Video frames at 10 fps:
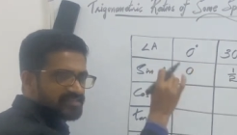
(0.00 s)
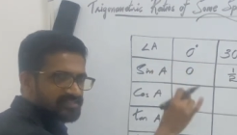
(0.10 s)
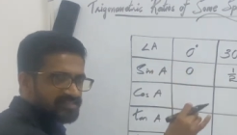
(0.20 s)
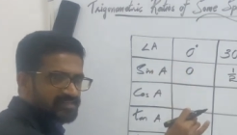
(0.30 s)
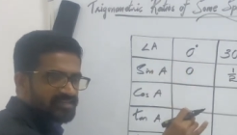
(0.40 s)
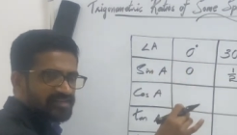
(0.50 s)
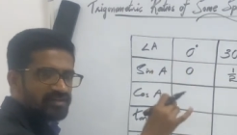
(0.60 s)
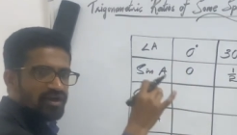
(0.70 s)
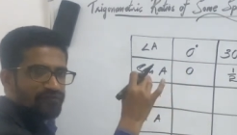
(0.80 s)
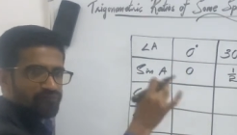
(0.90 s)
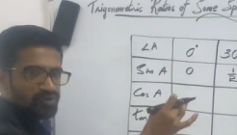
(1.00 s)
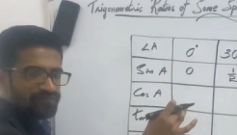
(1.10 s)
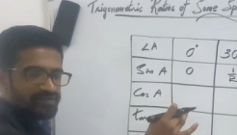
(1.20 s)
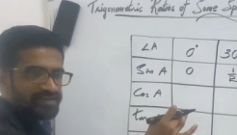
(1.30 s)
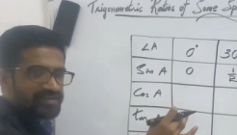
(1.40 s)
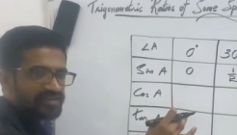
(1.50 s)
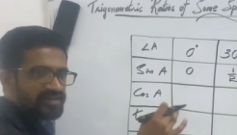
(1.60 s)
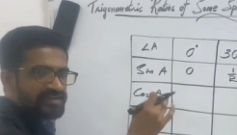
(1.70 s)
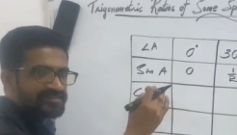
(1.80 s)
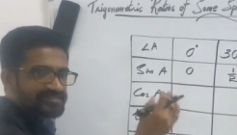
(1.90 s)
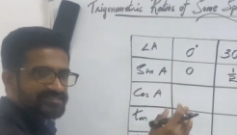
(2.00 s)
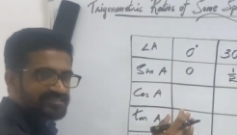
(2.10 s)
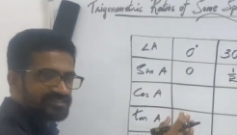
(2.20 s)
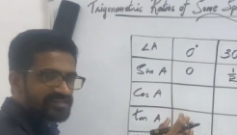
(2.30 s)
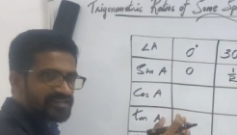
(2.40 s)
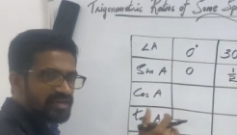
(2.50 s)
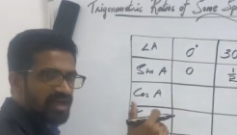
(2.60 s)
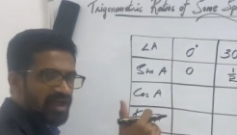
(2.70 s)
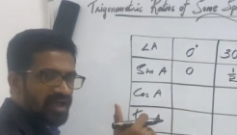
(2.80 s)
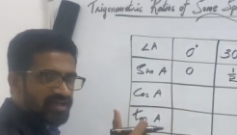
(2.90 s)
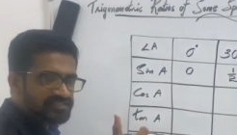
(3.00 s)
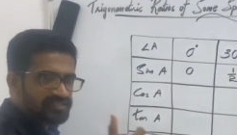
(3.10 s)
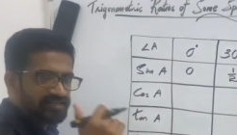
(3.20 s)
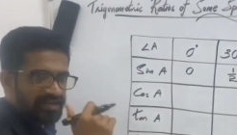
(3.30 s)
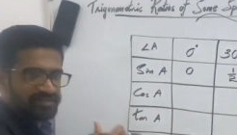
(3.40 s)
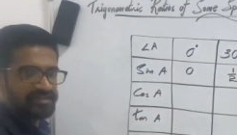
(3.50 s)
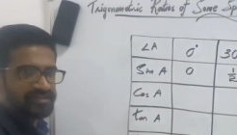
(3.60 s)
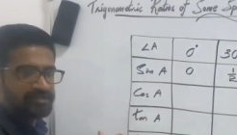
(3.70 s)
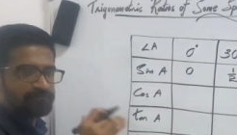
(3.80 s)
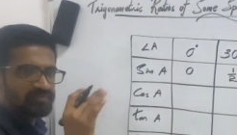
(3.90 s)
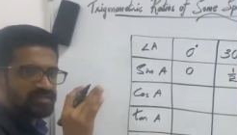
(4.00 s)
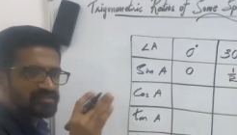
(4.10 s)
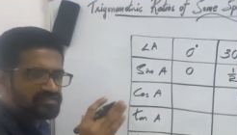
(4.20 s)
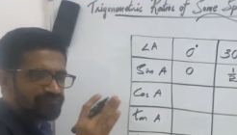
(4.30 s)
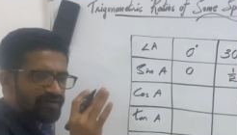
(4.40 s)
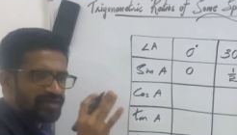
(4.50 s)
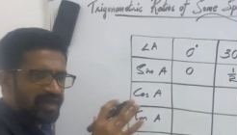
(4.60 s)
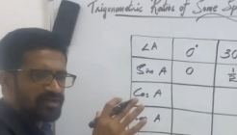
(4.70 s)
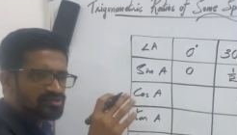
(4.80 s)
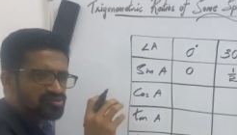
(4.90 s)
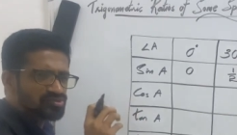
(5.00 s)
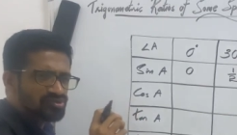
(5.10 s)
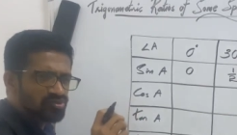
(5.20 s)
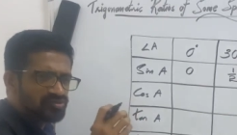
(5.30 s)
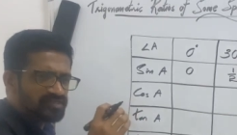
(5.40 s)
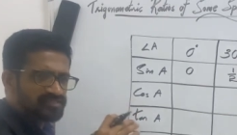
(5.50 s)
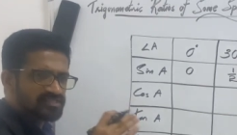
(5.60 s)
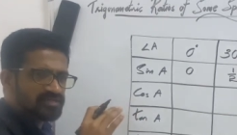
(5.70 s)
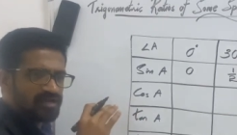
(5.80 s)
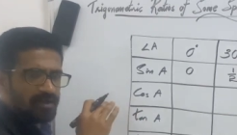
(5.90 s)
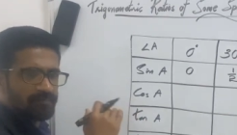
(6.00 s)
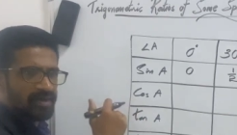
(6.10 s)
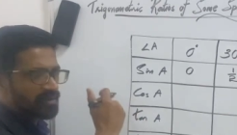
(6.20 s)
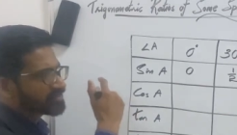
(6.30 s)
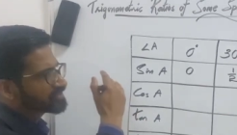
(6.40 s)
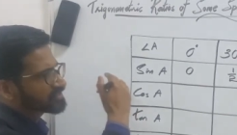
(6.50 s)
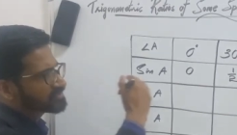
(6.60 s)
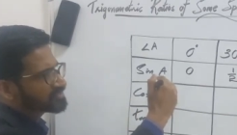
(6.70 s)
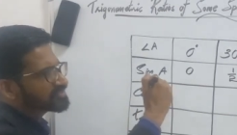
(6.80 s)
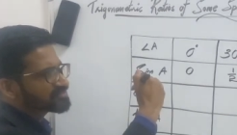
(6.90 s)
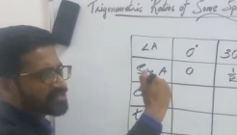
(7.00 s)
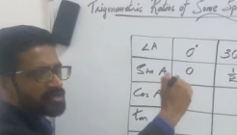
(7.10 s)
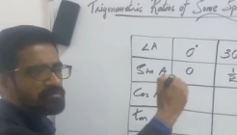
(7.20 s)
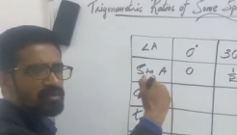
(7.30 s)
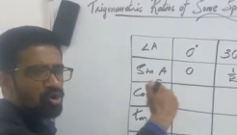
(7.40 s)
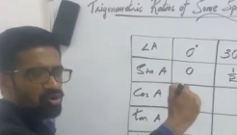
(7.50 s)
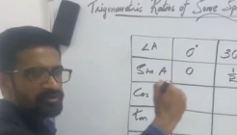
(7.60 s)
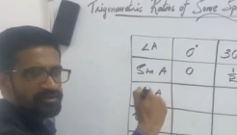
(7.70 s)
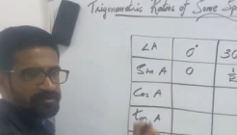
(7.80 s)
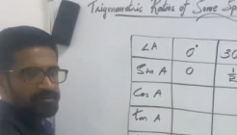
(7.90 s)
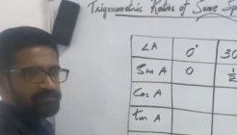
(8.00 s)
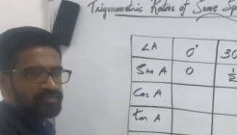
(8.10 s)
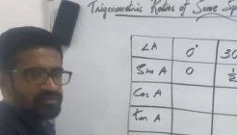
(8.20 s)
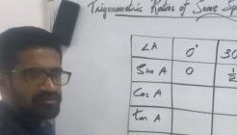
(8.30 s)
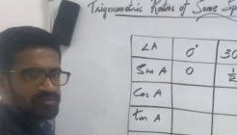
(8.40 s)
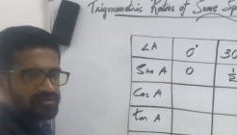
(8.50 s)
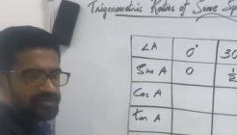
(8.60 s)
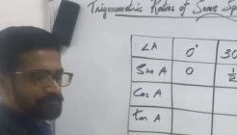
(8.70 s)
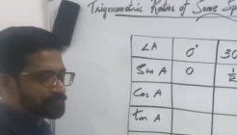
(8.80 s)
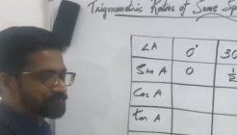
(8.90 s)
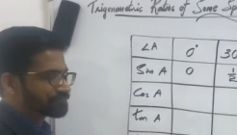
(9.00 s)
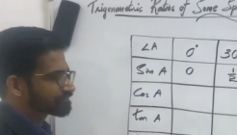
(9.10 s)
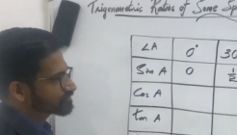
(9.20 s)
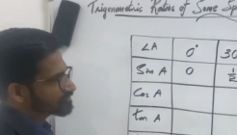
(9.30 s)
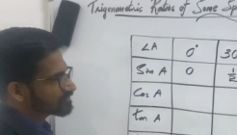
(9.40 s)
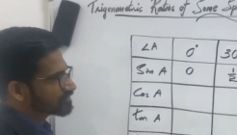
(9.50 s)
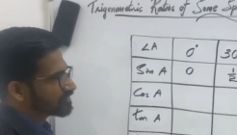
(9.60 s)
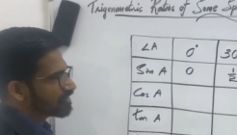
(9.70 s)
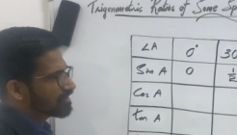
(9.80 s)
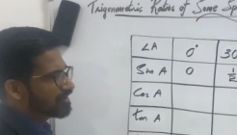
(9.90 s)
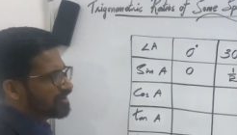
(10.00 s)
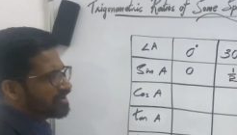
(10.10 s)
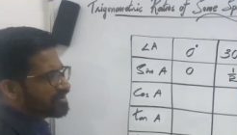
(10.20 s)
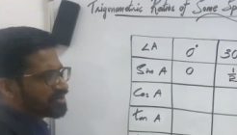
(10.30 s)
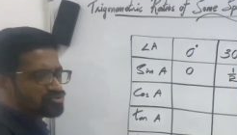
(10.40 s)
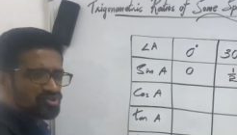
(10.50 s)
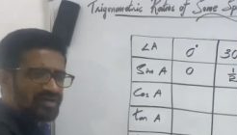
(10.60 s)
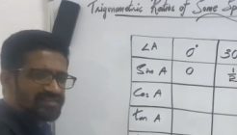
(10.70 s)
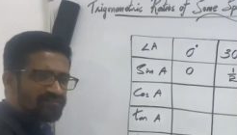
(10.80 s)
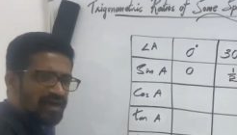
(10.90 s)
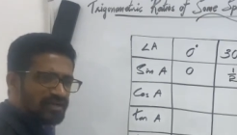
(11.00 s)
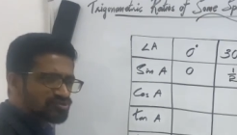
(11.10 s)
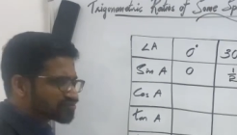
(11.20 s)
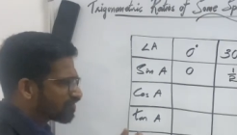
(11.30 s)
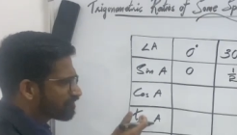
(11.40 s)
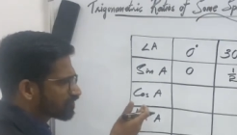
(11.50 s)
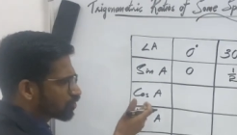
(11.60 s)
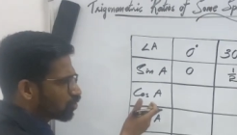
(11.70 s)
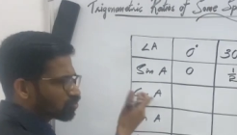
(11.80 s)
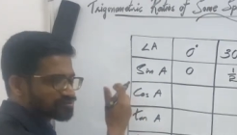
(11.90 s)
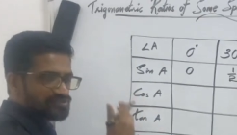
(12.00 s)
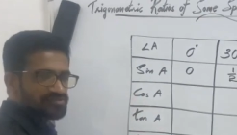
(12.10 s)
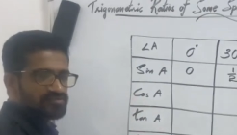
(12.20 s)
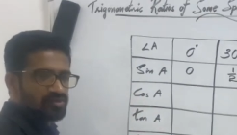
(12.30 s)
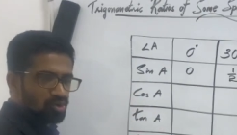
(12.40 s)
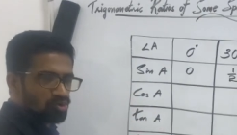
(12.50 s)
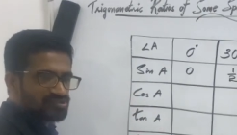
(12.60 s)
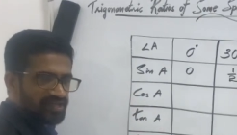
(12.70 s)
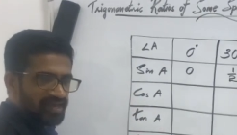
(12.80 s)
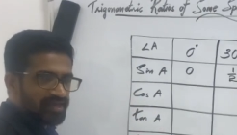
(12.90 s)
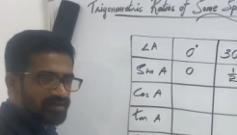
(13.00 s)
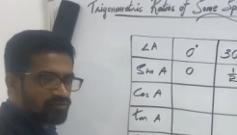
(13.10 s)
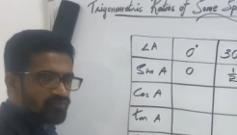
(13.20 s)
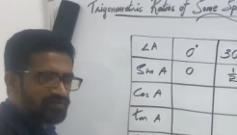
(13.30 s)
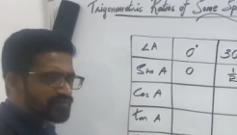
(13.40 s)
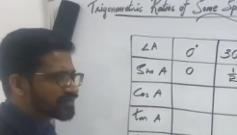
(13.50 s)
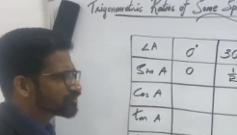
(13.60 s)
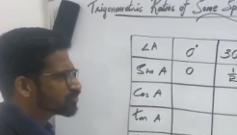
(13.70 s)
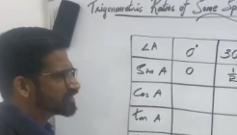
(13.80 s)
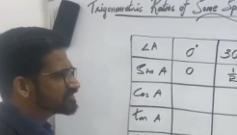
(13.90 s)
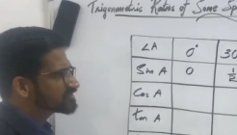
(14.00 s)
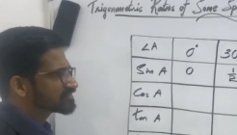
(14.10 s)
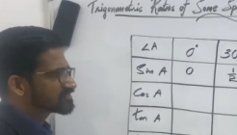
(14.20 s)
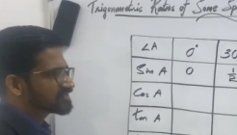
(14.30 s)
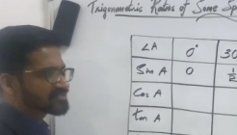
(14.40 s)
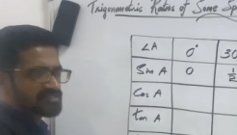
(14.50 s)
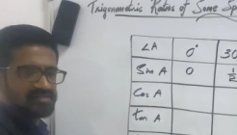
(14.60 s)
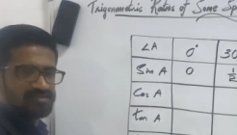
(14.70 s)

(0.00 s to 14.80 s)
30 degree, 45 degree, 60 degree, and 90 degree. These 5 angles also you just by heart in the same order. Okay. Now to get the values of cos A, what we will do is, just